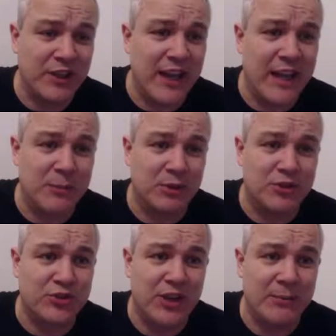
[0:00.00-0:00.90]
wasn't
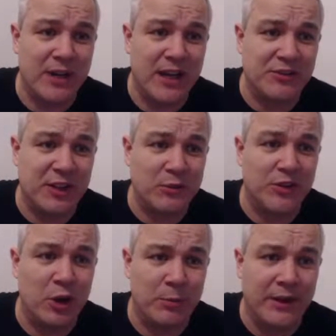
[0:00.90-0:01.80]
able to trim
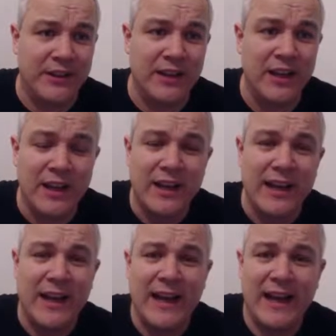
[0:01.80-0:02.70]
as I was hoping.
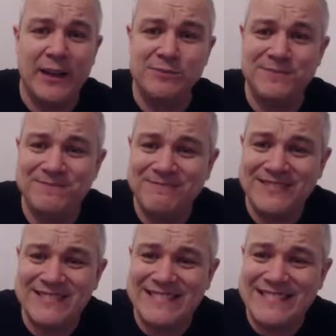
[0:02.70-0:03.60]

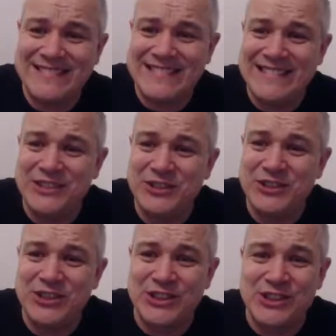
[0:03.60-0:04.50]

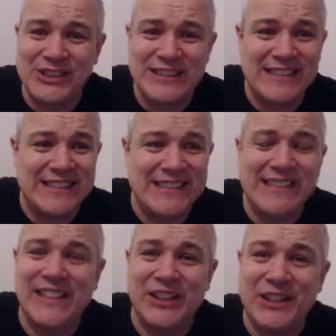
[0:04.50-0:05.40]
It's not
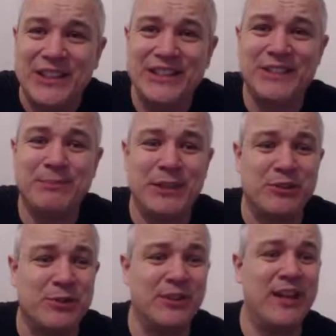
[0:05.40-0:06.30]
ideal,
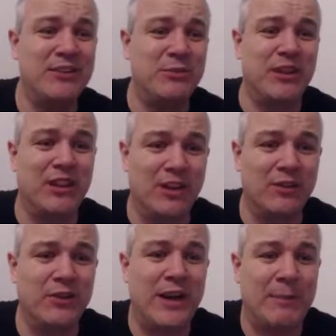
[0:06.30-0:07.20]
because we're going to end up with
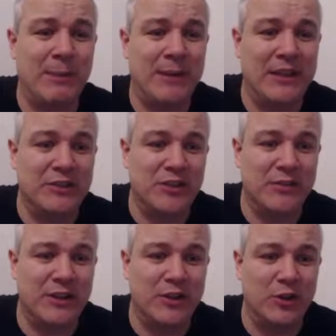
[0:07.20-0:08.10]
a lot of unhappy
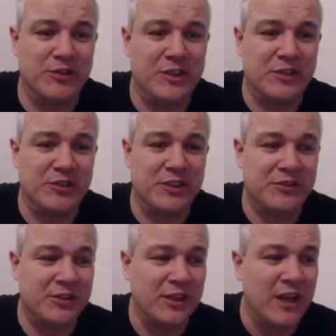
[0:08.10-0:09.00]
players over the course of
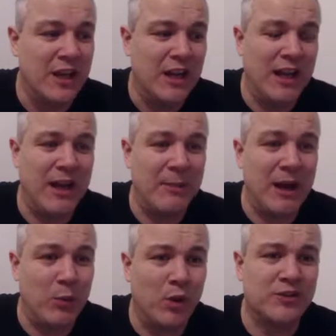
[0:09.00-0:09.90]
this season.
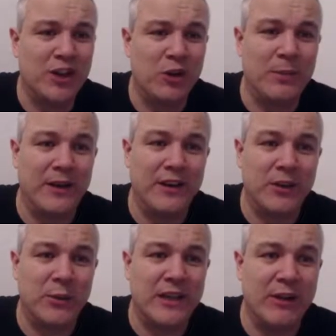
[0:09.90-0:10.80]
I was
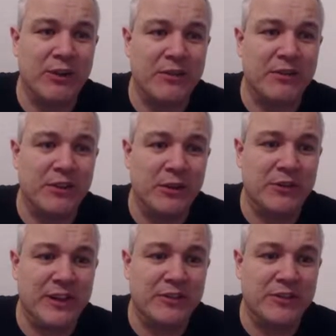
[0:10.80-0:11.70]
hoping that we'd get rid of
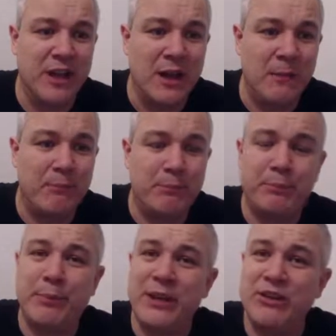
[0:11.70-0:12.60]
a few of these,
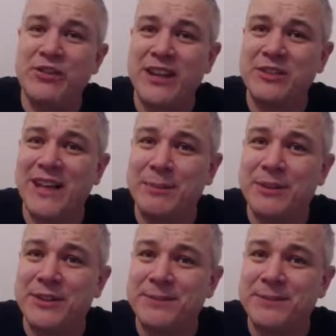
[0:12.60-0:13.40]
but it just hasn't